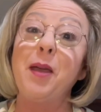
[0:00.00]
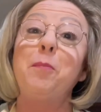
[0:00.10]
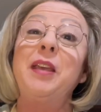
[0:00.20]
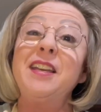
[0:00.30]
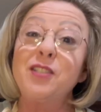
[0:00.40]

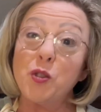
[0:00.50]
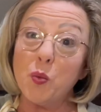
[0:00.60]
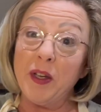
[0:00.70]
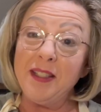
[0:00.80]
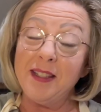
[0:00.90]
because it's
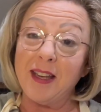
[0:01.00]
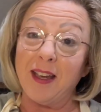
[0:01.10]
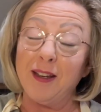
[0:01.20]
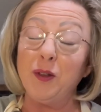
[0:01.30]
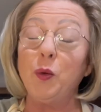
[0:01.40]

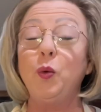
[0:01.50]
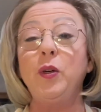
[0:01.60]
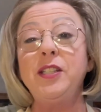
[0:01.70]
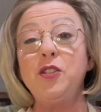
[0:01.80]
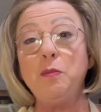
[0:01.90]
Wednesday,
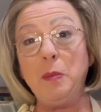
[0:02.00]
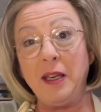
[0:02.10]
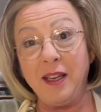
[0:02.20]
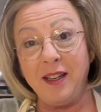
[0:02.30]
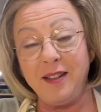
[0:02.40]
which
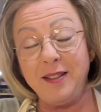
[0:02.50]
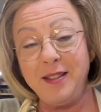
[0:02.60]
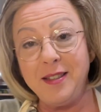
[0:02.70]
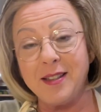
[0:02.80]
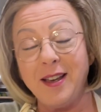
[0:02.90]

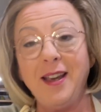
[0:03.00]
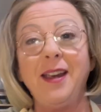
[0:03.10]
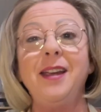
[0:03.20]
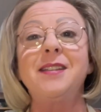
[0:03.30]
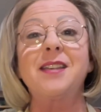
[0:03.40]
means
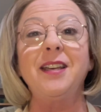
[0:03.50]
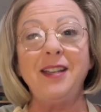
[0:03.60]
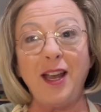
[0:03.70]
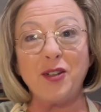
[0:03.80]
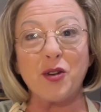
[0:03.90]
it's
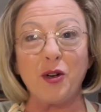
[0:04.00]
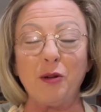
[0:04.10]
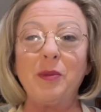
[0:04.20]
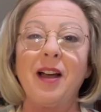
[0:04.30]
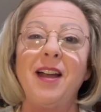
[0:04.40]
Connect
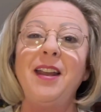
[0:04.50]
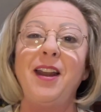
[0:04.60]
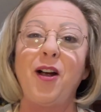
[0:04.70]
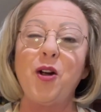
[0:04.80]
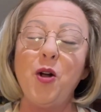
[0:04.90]
Group night at
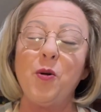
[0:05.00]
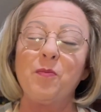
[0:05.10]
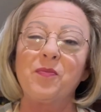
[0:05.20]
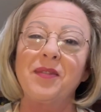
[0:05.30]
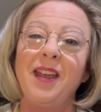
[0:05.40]
our home.
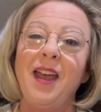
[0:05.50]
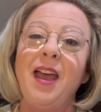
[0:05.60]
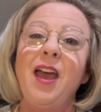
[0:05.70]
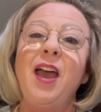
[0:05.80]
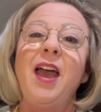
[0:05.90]

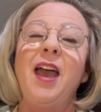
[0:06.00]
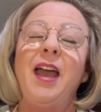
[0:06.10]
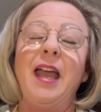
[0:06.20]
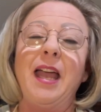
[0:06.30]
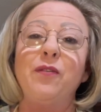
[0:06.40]

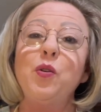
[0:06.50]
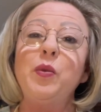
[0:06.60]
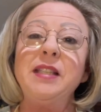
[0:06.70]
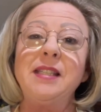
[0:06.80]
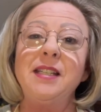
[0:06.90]
Every
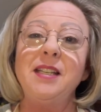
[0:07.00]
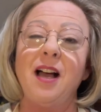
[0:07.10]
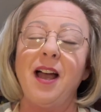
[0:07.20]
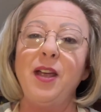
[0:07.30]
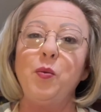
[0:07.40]
Wednesday
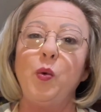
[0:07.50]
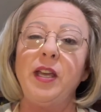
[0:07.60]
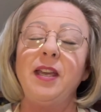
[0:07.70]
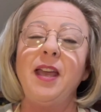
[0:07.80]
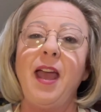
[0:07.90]
night,
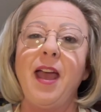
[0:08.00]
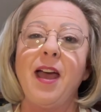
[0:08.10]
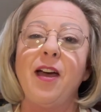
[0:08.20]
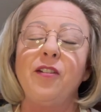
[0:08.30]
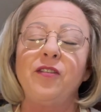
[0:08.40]
we
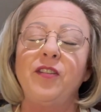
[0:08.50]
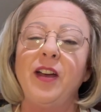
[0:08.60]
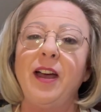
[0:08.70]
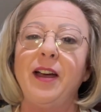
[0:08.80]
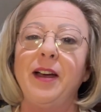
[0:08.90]
have
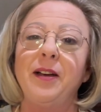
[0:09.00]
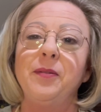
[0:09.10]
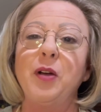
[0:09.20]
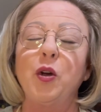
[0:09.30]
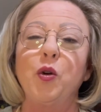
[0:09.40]

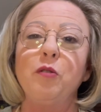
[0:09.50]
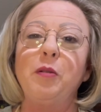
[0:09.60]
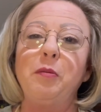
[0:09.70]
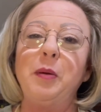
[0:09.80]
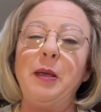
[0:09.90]
a group
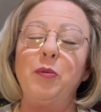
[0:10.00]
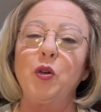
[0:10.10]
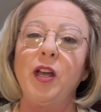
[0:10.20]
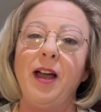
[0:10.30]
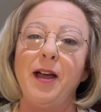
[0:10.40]
of people
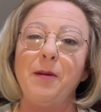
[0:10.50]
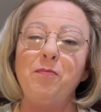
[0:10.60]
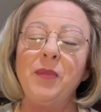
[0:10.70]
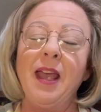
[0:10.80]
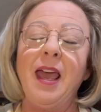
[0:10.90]

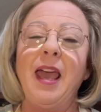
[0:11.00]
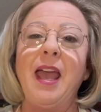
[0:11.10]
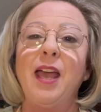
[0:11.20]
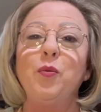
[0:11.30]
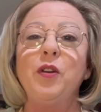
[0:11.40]
come,
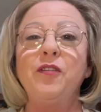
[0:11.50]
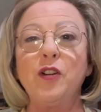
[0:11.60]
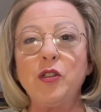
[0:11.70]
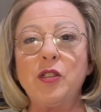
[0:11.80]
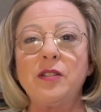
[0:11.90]
and we
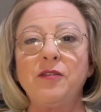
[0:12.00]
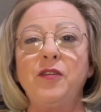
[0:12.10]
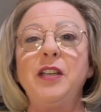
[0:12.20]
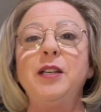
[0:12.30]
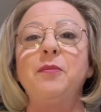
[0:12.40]
first
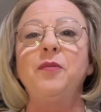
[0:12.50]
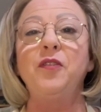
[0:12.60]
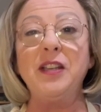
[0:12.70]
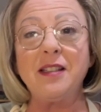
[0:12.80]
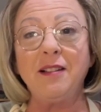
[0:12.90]
feed them
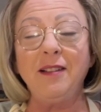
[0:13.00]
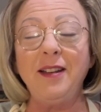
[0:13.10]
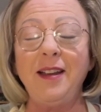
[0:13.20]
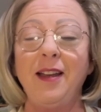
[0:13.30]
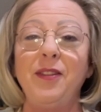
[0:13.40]

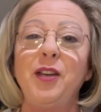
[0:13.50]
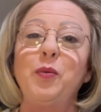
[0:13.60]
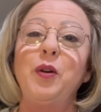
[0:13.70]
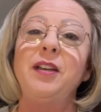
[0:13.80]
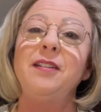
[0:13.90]
physically, and then
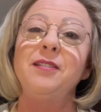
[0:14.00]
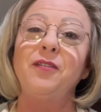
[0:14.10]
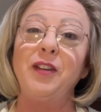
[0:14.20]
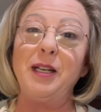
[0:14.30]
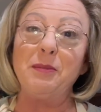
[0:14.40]
we
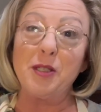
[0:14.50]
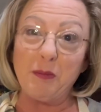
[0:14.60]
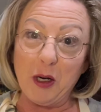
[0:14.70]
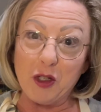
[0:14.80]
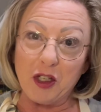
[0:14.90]
feed them
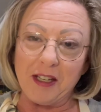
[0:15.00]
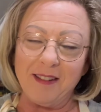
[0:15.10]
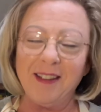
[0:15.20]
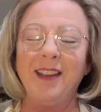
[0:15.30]
spiritually